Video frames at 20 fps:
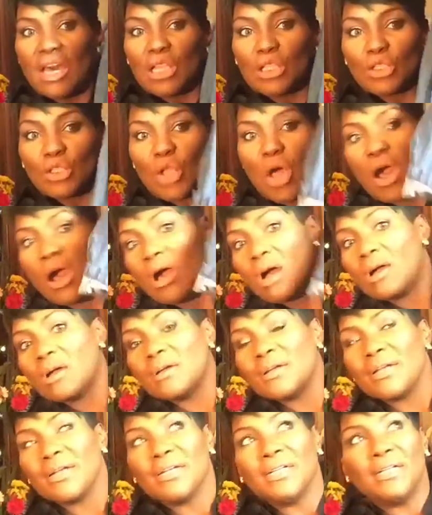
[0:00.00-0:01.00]

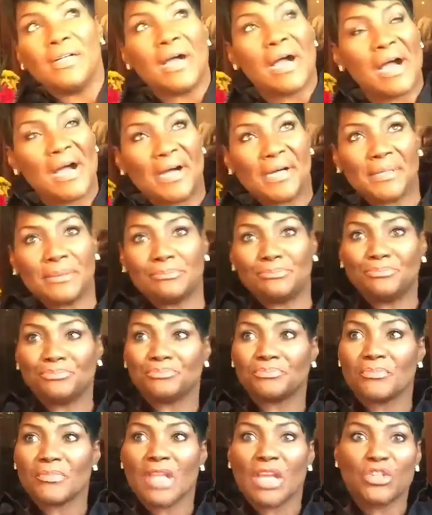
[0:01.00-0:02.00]
long
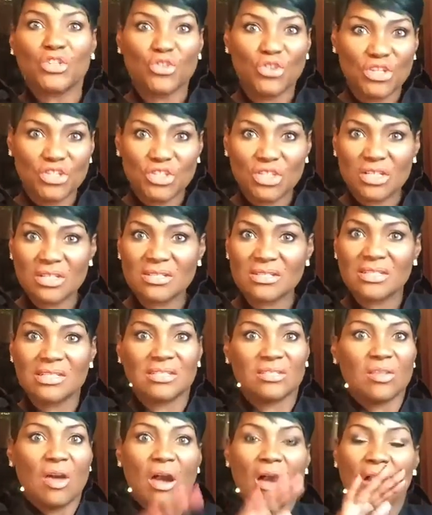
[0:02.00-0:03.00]
trenches,
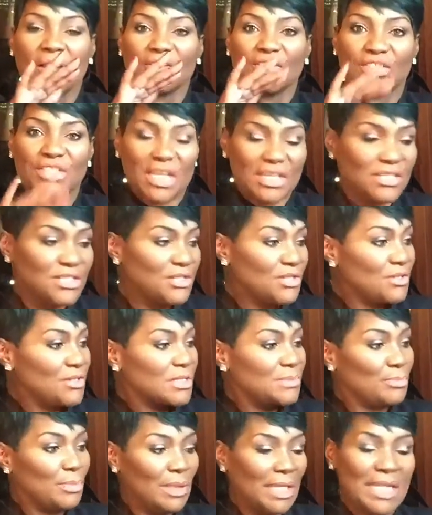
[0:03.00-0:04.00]
these long
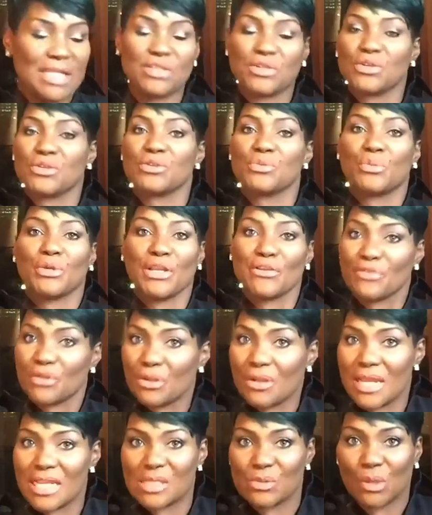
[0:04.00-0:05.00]
dusters, blazers, whatever you
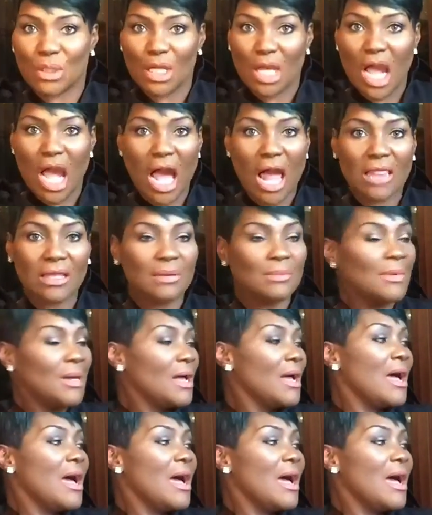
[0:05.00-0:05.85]
guys want to call them.